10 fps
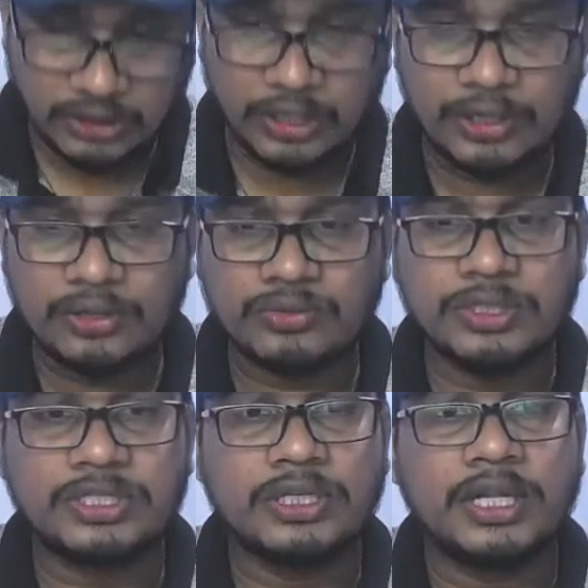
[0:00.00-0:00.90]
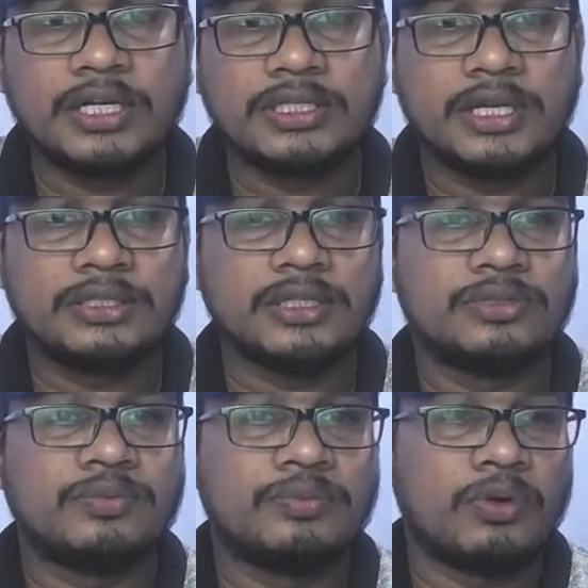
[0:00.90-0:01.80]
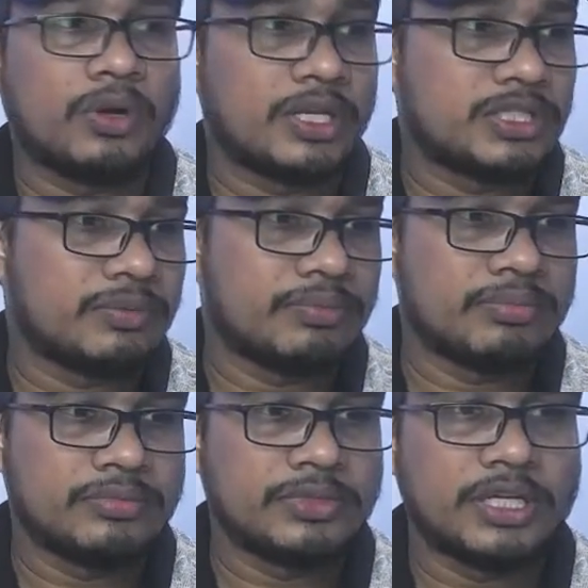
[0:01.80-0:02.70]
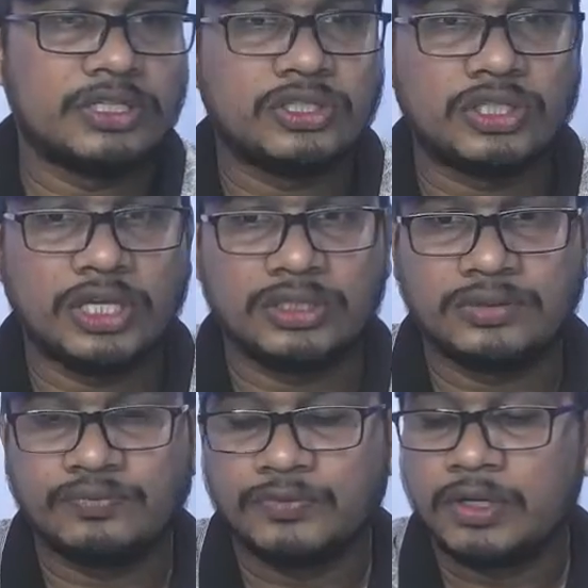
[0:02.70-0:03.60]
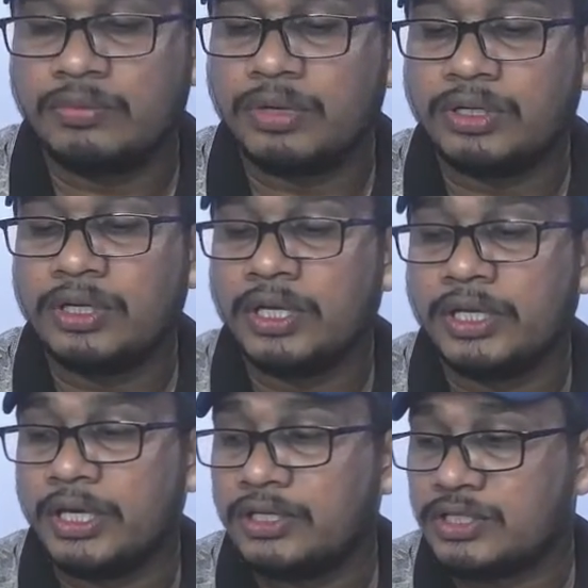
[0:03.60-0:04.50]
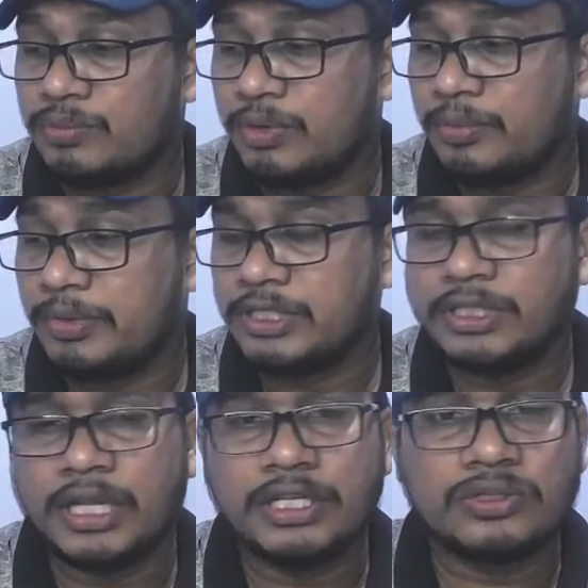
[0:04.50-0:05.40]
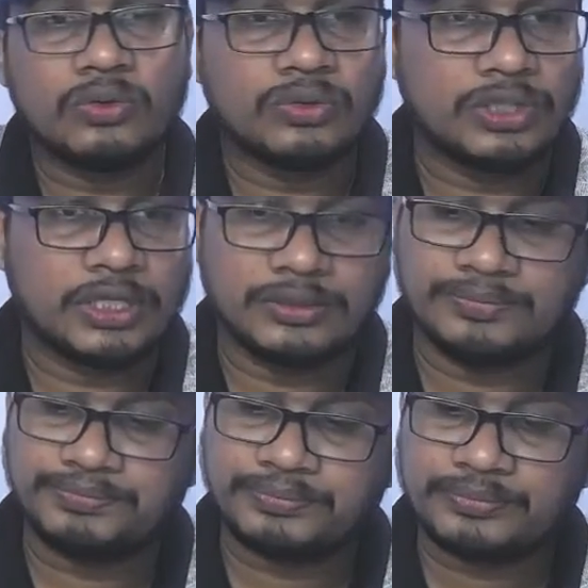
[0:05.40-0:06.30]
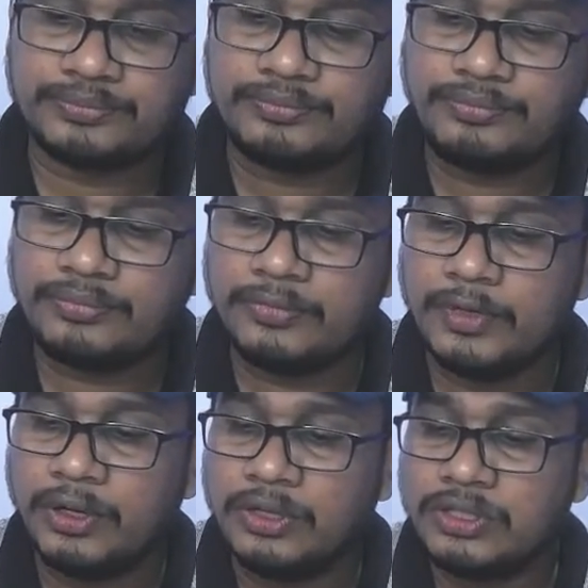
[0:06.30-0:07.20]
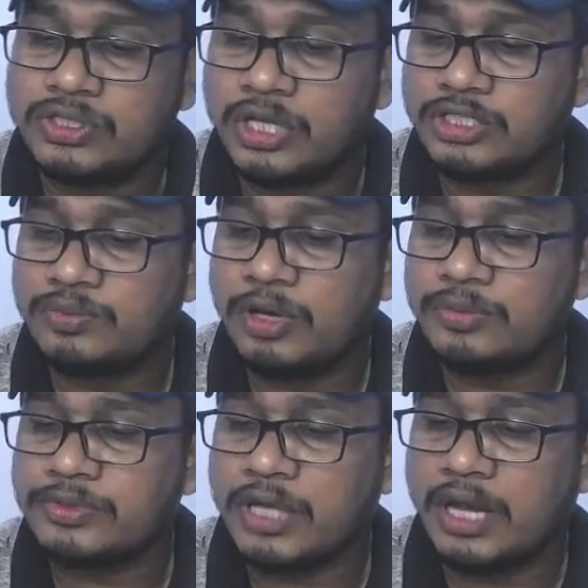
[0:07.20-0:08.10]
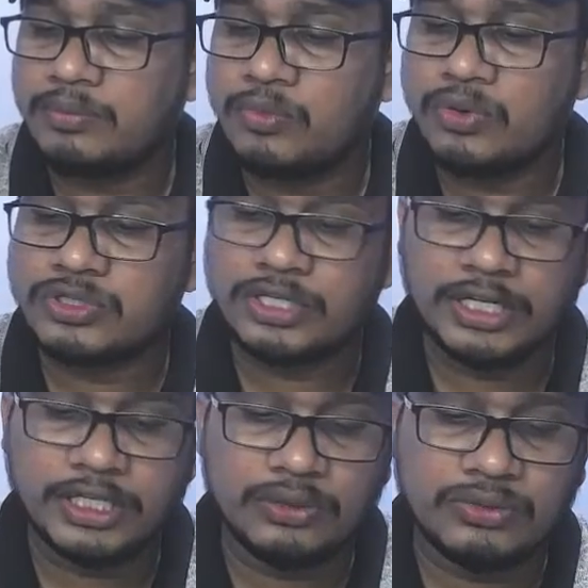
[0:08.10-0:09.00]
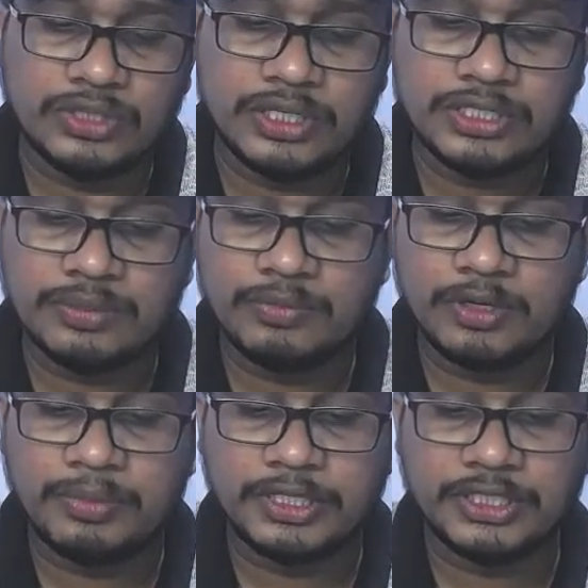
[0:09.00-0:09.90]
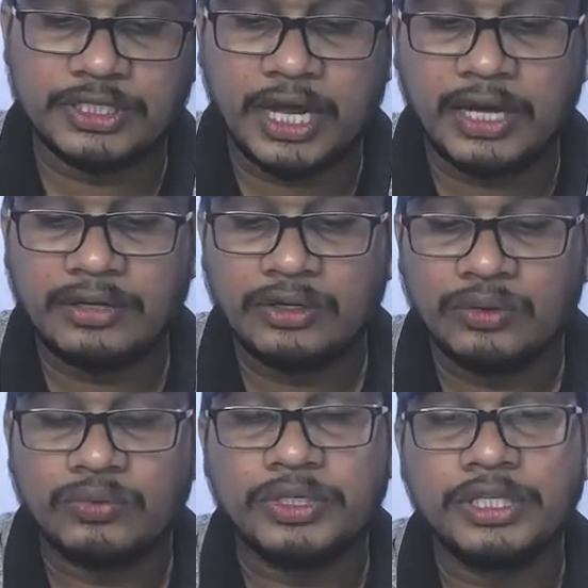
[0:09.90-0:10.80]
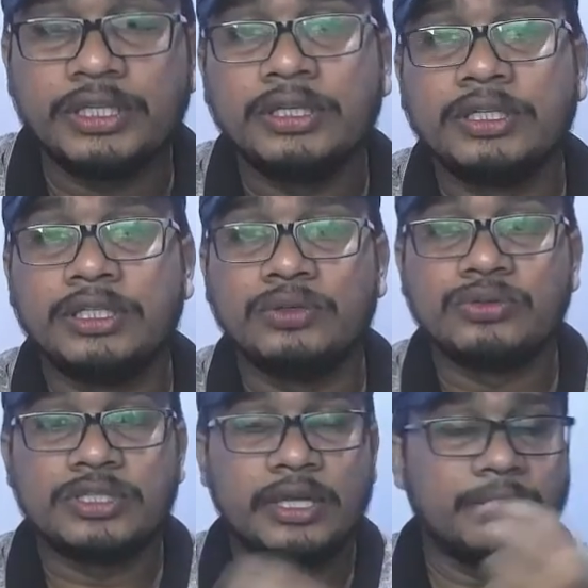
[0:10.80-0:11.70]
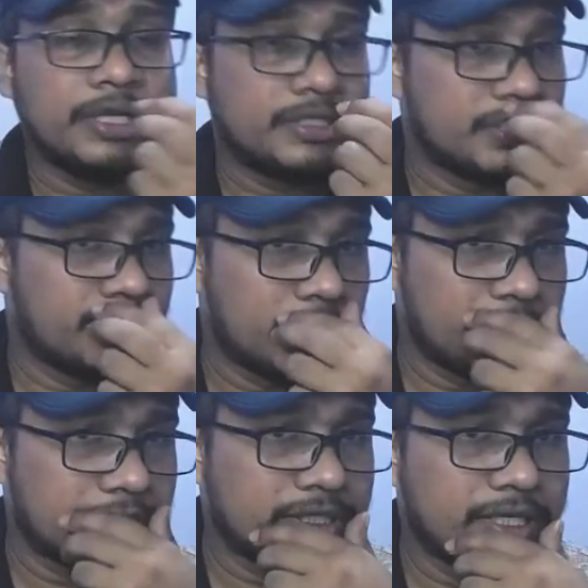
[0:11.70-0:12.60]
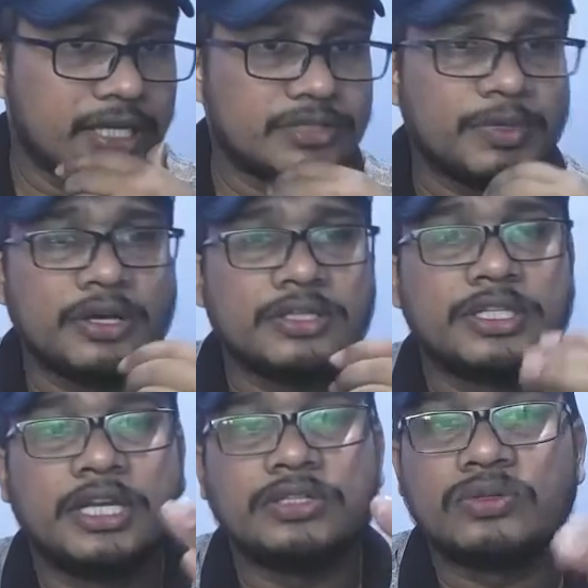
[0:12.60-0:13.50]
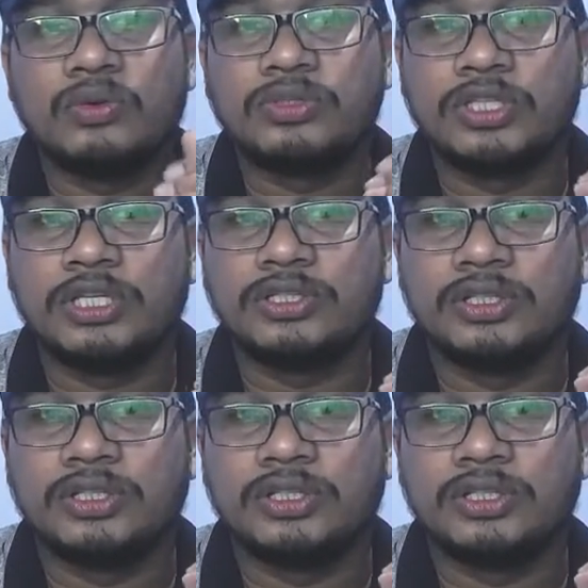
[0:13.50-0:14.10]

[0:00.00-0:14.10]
continuous we see that there is a progressive, there is a change, but in simple present there is no change. Such verbs are mostly used in simple present, and we use them in simple present tense because there is no change,